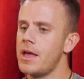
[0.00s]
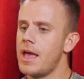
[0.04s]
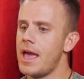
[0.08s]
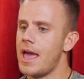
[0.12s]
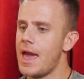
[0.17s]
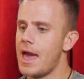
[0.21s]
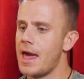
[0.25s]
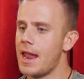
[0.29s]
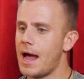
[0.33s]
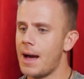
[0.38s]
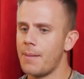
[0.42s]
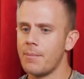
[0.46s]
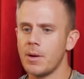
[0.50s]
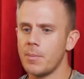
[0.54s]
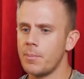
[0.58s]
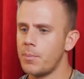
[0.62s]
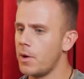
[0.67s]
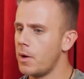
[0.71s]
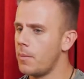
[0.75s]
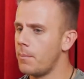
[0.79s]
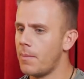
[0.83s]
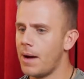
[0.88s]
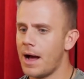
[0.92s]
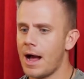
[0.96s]
and I'm
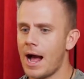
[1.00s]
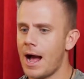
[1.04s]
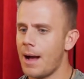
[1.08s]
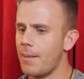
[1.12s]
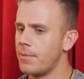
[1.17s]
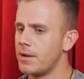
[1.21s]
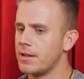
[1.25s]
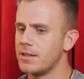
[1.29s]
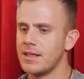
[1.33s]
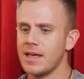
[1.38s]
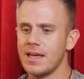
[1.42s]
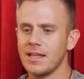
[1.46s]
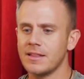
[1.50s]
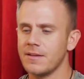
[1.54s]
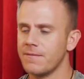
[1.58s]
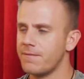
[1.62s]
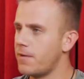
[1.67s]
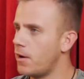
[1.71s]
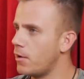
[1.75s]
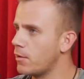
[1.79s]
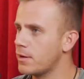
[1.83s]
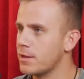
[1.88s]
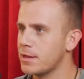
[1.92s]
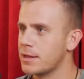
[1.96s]
gonna take the
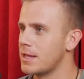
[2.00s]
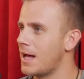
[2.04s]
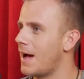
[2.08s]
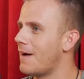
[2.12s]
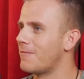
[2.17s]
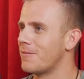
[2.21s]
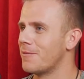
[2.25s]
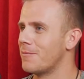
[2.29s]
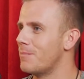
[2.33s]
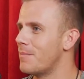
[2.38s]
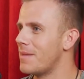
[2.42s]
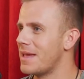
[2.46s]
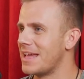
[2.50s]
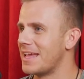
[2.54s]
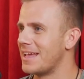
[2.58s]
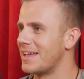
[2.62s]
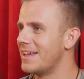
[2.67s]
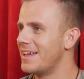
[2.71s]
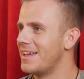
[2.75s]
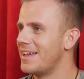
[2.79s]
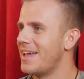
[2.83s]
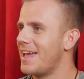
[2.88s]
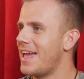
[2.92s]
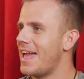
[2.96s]
focus off of me
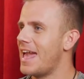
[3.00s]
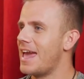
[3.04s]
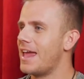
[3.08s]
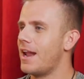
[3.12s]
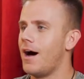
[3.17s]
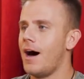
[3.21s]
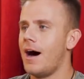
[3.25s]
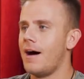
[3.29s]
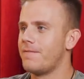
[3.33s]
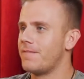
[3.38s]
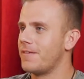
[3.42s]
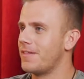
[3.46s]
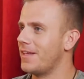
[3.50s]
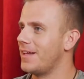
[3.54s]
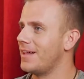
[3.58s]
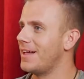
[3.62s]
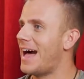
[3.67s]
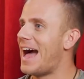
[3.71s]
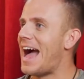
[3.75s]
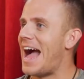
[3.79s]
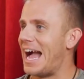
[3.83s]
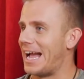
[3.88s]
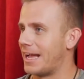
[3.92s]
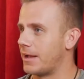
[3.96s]
and off of the
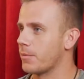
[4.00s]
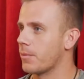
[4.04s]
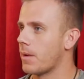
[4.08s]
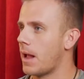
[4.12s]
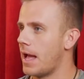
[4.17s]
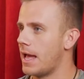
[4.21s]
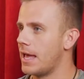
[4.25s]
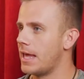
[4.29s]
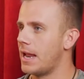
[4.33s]
lack, right?